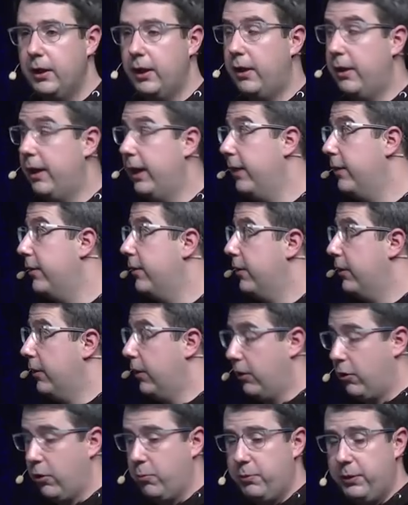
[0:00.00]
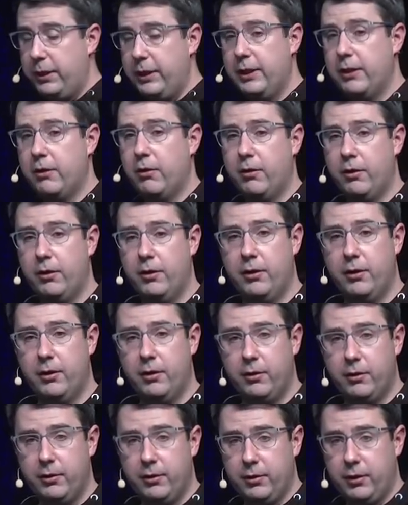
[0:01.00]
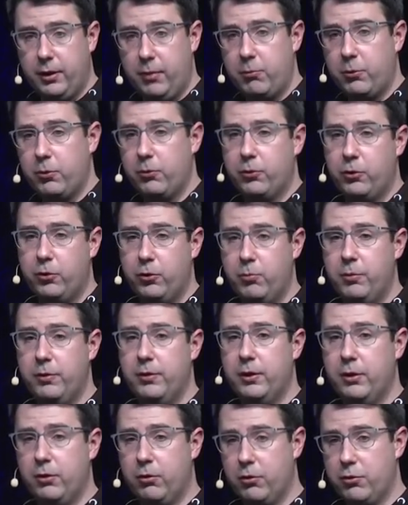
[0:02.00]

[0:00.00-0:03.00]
are, at, uh, competing on uh, the number of qubits and the